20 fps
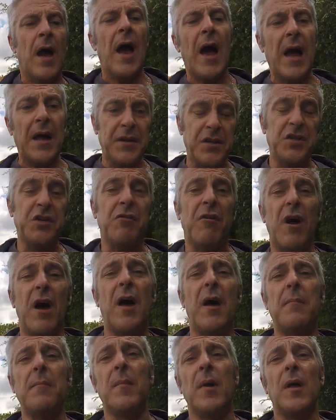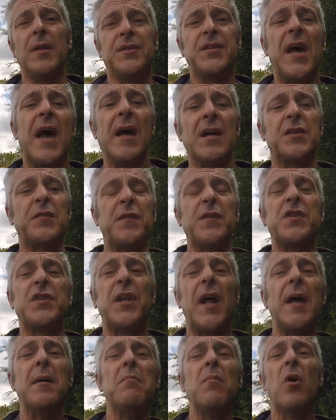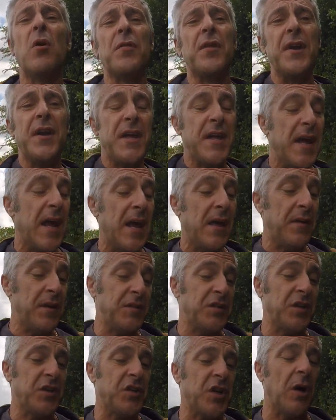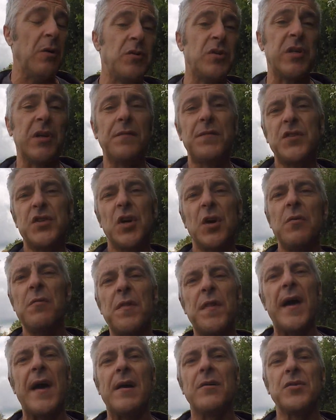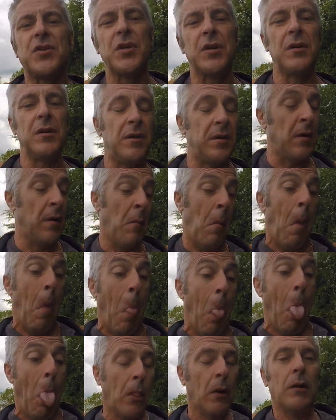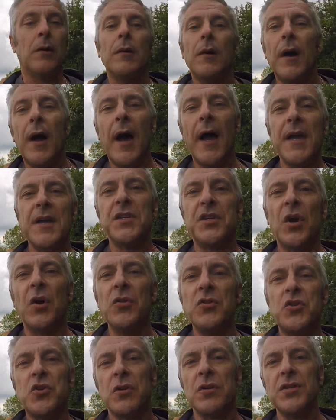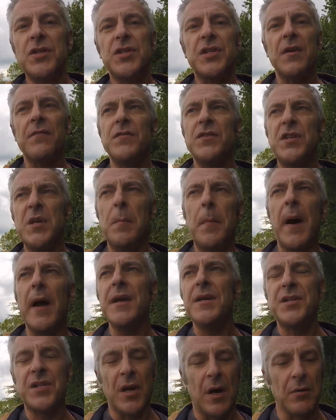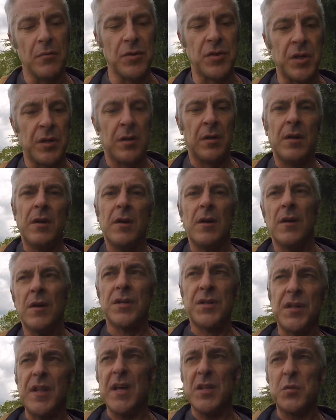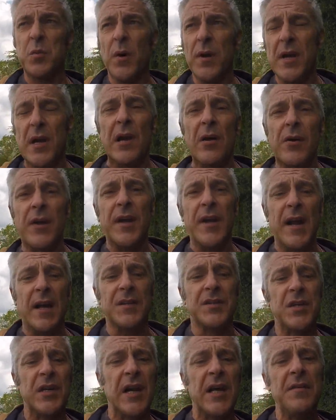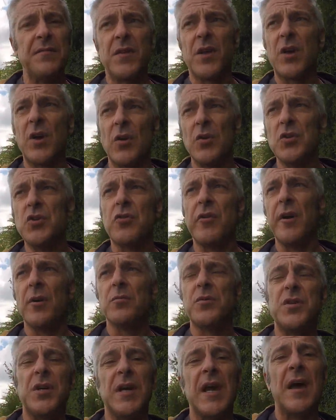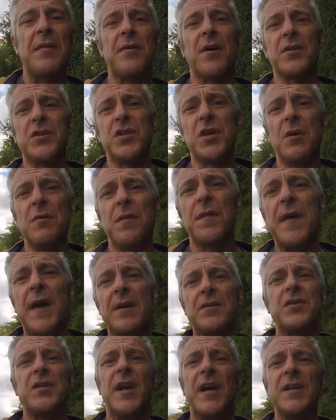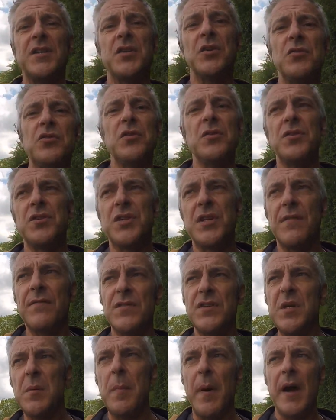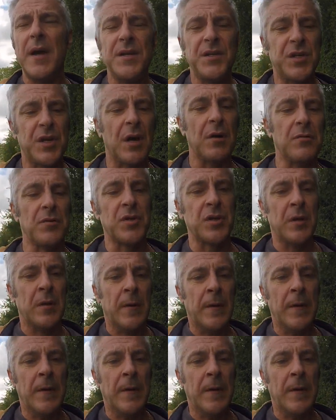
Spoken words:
and your tax for staying more than a year, it's a total of 2,870 pesos. So that's what you're looking at to leave the country altogether, 2,870 pesos.